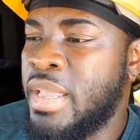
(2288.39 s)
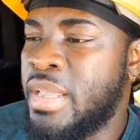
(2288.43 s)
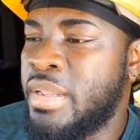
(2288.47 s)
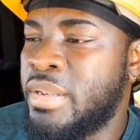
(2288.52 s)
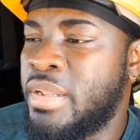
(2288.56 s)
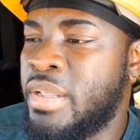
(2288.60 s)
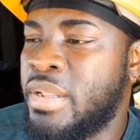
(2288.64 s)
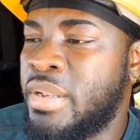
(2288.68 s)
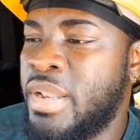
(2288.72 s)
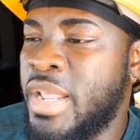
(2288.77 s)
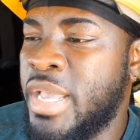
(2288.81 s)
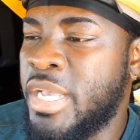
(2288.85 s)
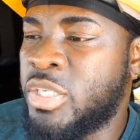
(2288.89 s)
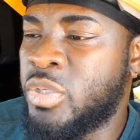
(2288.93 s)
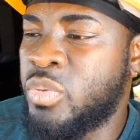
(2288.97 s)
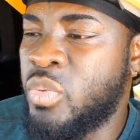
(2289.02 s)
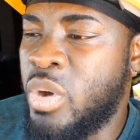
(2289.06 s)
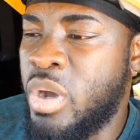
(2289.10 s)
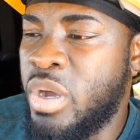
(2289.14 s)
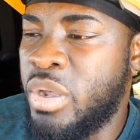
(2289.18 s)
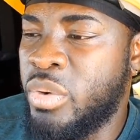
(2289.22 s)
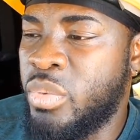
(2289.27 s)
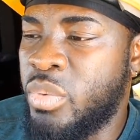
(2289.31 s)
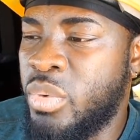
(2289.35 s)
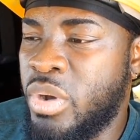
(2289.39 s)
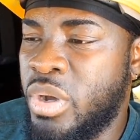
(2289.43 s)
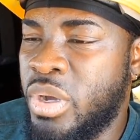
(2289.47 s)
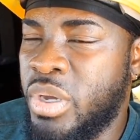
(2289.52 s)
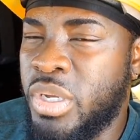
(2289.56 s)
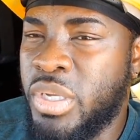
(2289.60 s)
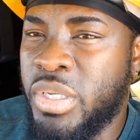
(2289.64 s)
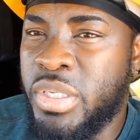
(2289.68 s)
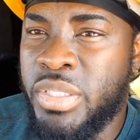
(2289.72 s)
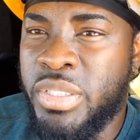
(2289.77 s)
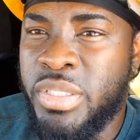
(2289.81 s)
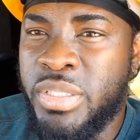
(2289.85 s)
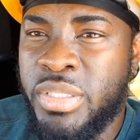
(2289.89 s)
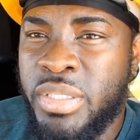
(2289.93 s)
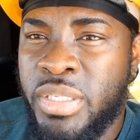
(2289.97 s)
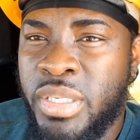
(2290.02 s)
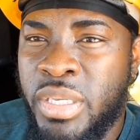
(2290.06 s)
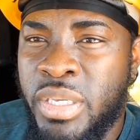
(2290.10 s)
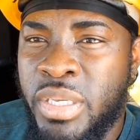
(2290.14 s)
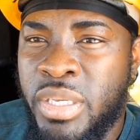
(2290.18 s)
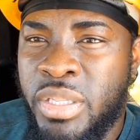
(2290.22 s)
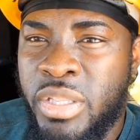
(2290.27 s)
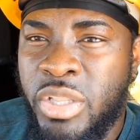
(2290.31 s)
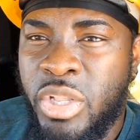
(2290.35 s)
The next one was
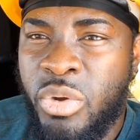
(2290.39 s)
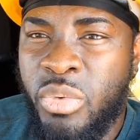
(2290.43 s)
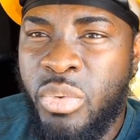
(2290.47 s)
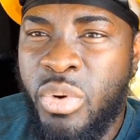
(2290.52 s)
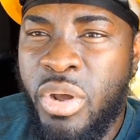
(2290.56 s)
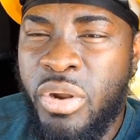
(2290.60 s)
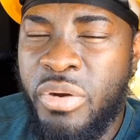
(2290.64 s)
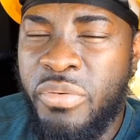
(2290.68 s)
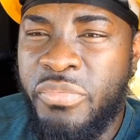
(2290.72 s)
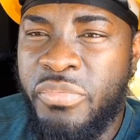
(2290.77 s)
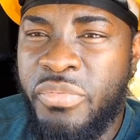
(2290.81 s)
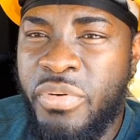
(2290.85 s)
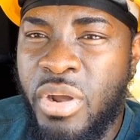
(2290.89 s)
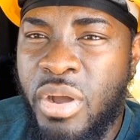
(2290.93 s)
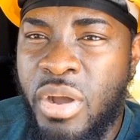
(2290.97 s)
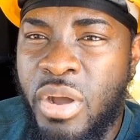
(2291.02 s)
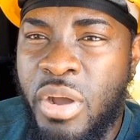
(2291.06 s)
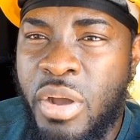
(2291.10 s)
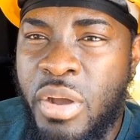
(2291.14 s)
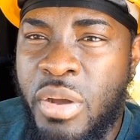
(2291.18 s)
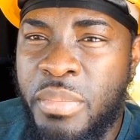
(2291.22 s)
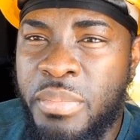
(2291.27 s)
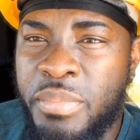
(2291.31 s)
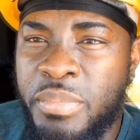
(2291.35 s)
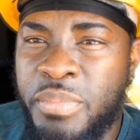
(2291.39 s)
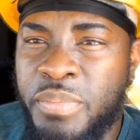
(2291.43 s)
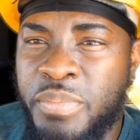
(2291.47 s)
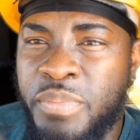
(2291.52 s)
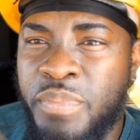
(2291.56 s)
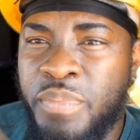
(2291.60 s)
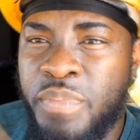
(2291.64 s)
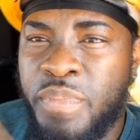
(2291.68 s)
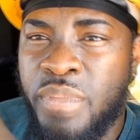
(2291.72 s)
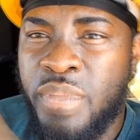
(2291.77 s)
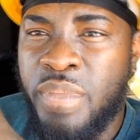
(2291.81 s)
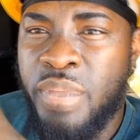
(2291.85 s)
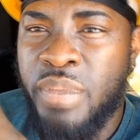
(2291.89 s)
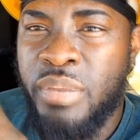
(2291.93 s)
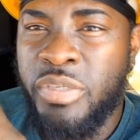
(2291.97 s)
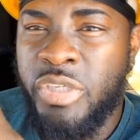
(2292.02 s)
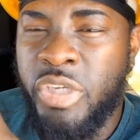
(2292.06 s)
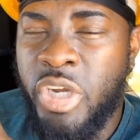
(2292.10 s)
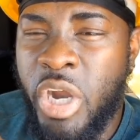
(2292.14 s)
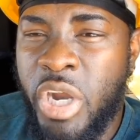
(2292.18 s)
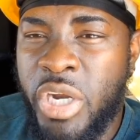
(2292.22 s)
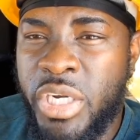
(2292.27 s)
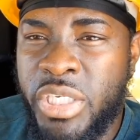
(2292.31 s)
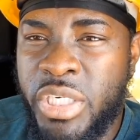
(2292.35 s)
the run from
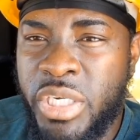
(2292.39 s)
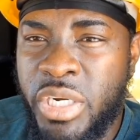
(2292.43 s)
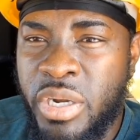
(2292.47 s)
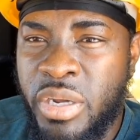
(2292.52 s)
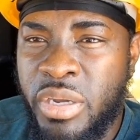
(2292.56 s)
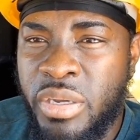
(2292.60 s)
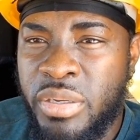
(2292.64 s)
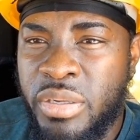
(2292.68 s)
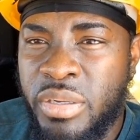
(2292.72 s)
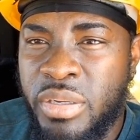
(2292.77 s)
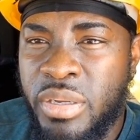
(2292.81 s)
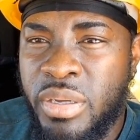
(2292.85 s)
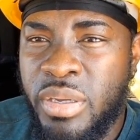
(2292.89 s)
Georgia